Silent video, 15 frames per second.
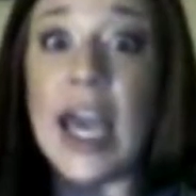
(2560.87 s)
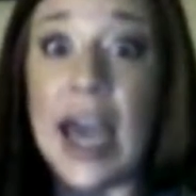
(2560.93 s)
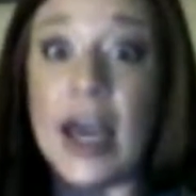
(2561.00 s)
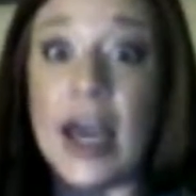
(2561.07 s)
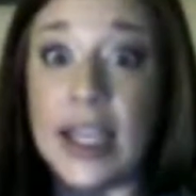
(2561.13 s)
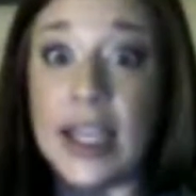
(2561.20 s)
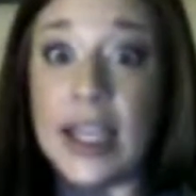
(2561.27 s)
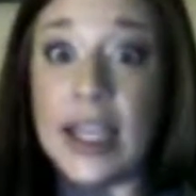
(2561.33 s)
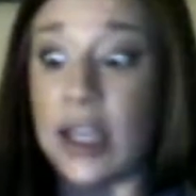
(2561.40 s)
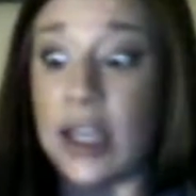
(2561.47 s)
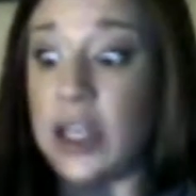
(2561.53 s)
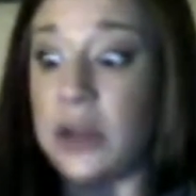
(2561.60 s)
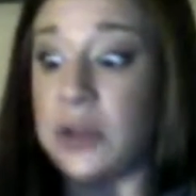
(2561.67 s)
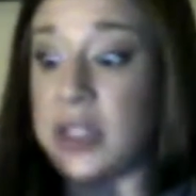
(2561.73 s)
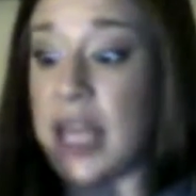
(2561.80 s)
Yeah,
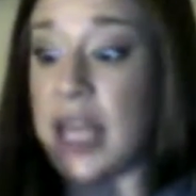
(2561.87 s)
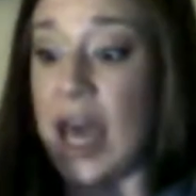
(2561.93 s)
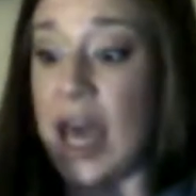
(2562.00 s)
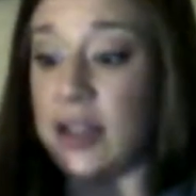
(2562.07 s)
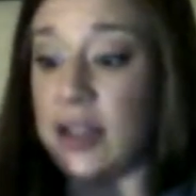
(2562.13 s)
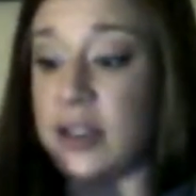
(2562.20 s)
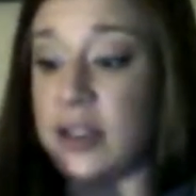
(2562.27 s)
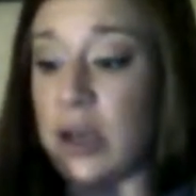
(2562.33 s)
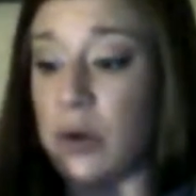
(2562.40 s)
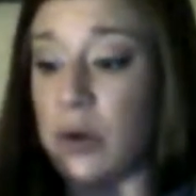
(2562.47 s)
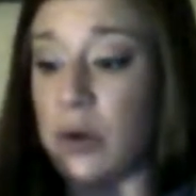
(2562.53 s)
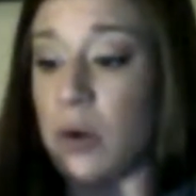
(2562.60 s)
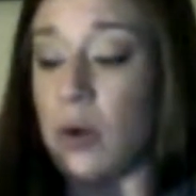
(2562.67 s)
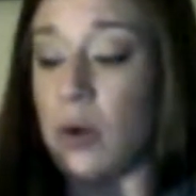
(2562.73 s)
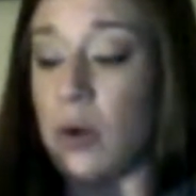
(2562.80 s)
use that. It's
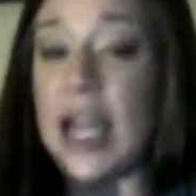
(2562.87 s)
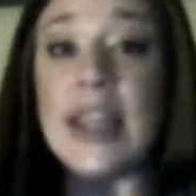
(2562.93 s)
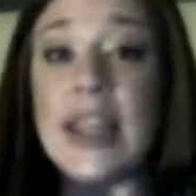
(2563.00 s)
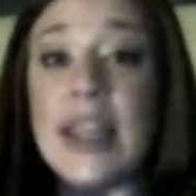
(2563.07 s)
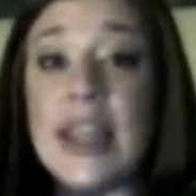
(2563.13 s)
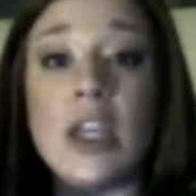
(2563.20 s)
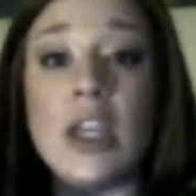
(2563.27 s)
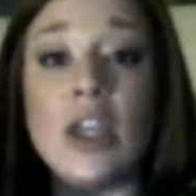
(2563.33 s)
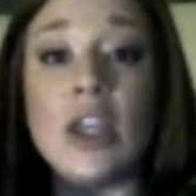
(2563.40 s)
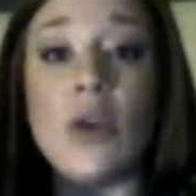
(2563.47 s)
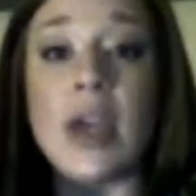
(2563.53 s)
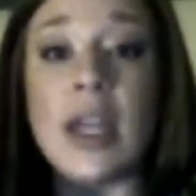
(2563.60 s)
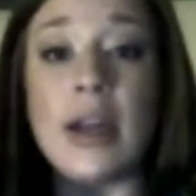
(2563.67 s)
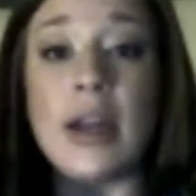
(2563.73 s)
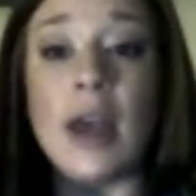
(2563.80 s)
so cool. And then
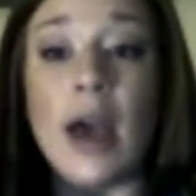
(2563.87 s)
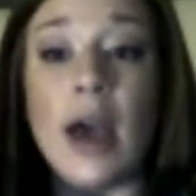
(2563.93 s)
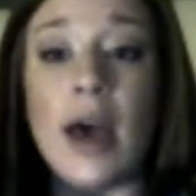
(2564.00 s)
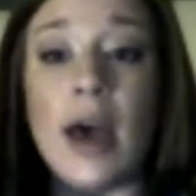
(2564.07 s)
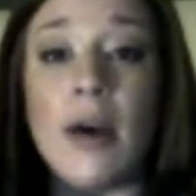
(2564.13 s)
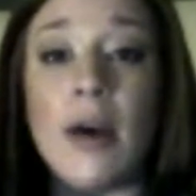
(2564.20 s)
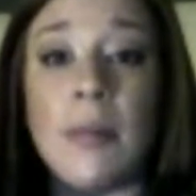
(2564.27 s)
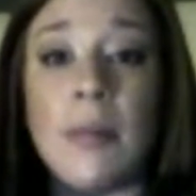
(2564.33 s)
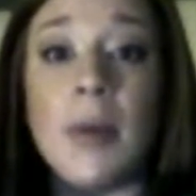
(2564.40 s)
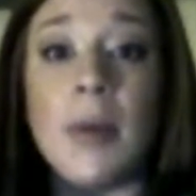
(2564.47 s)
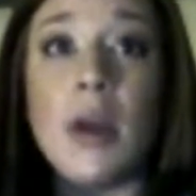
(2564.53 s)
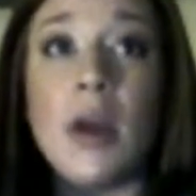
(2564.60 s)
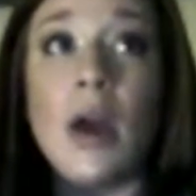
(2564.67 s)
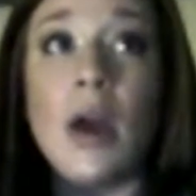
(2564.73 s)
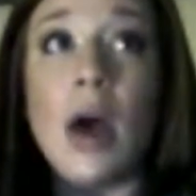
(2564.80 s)
you can
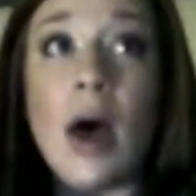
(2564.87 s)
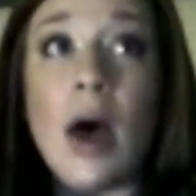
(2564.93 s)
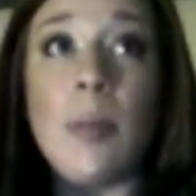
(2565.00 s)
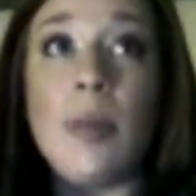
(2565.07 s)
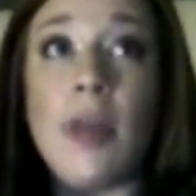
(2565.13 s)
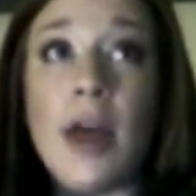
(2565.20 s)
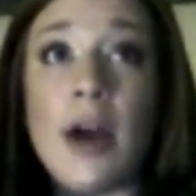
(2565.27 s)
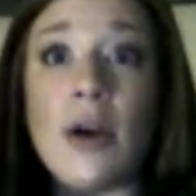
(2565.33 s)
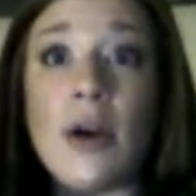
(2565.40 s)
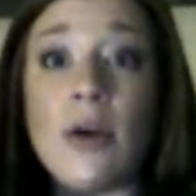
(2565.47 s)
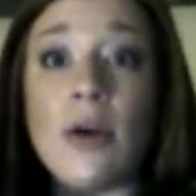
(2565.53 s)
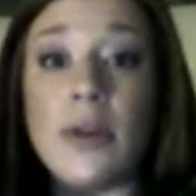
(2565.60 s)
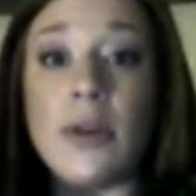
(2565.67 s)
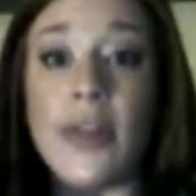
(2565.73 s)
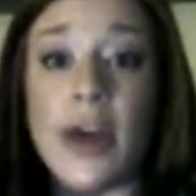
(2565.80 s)

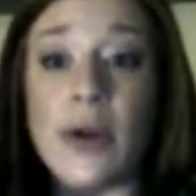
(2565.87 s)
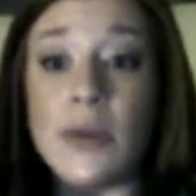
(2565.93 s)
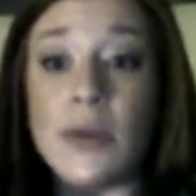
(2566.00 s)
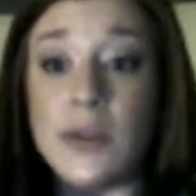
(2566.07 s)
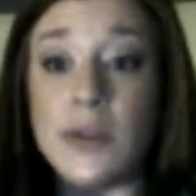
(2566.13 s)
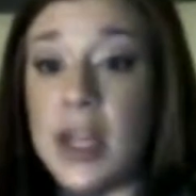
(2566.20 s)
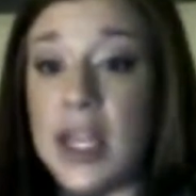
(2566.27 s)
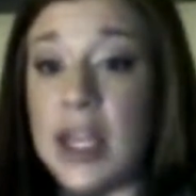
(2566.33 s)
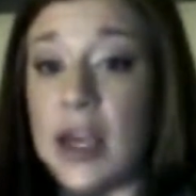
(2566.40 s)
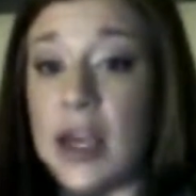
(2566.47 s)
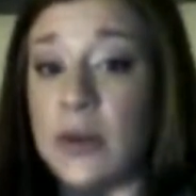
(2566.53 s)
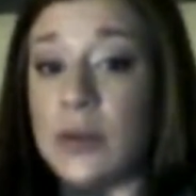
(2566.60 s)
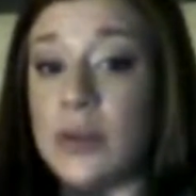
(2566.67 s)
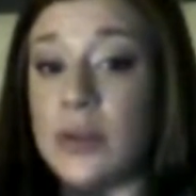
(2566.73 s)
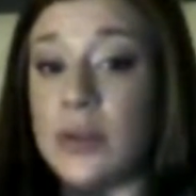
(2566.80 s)
upload those
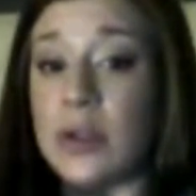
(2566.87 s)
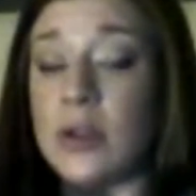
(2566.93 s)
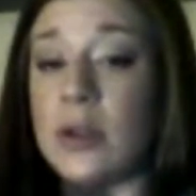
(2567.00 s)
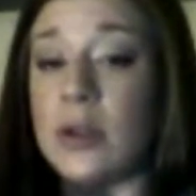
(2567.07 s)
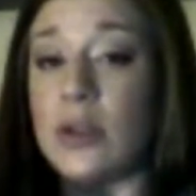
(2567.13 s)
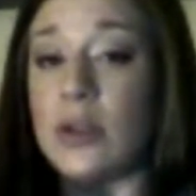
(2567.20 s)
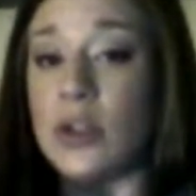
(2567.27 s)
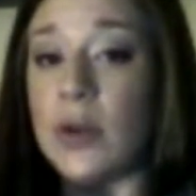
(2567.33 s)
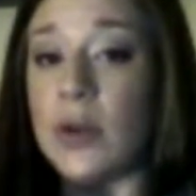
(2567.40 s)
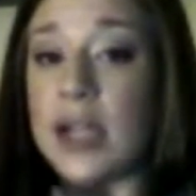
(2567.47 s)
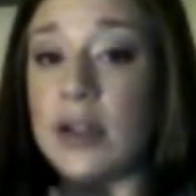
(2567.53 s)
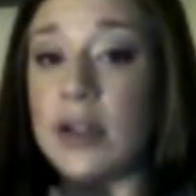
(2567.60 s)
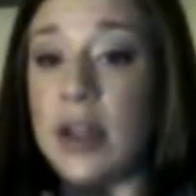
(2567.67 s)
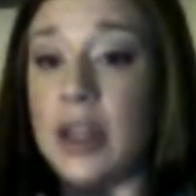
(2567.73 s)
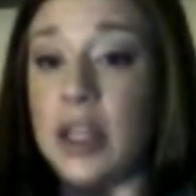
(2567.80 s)
videos
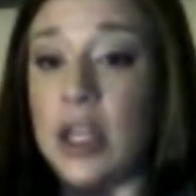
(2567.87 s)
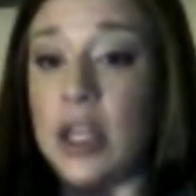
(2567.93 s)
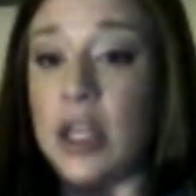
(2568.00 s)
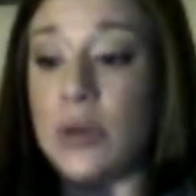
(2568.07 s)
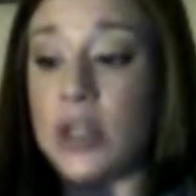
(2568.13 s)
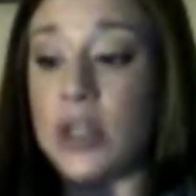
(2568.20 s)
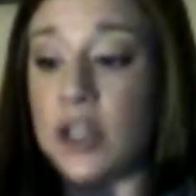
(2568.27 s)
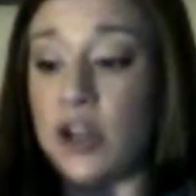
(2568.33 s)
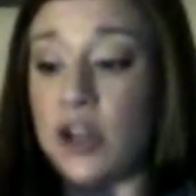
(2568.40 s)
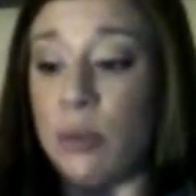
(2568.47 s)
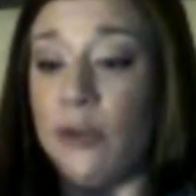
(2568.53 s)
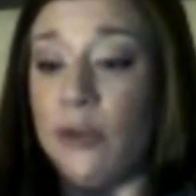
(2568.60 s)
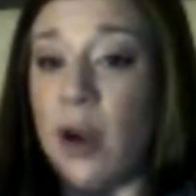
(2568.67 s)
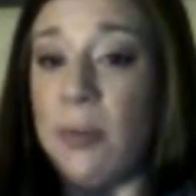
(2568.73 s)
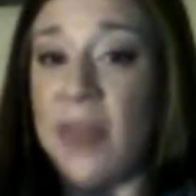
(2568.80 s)
directly to YouTube
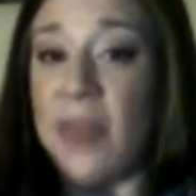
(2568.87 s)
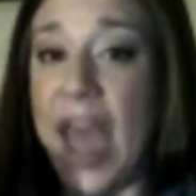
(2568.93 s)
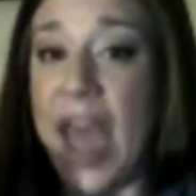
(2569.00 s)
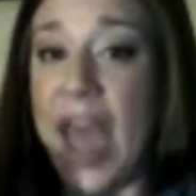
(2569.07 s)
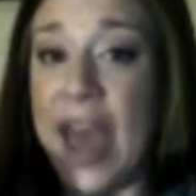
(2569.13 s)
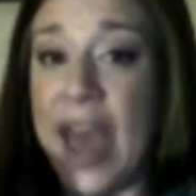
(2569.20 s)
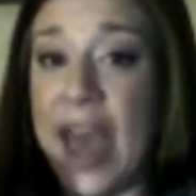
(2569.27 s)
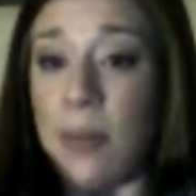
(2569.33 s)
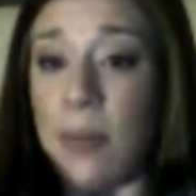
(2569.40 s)
from the app.